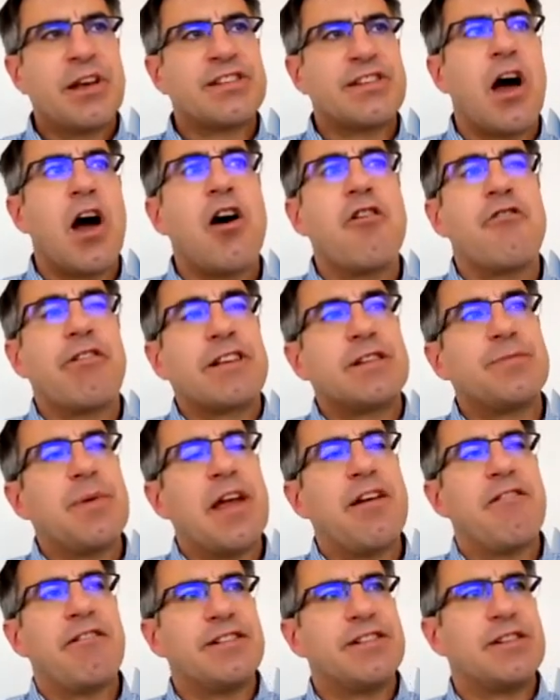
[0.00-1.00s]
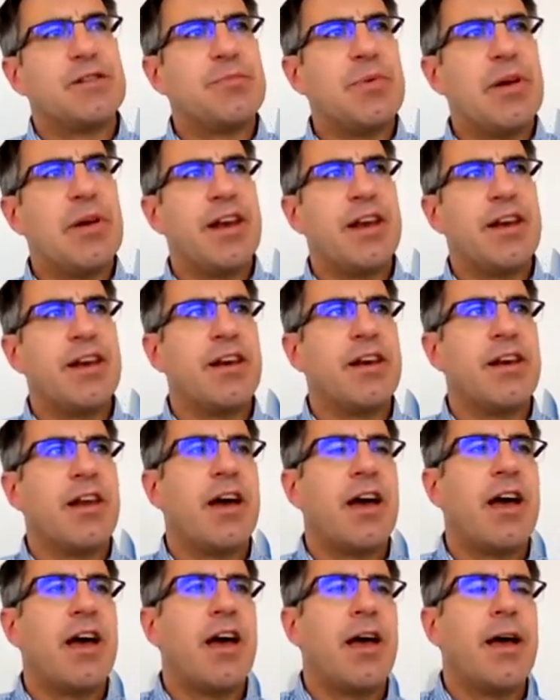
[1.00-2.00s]
So our experience has
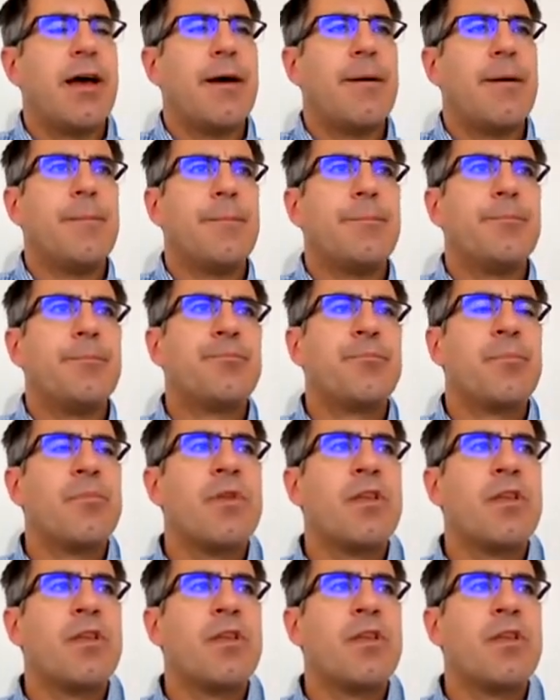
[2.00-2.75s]
been um,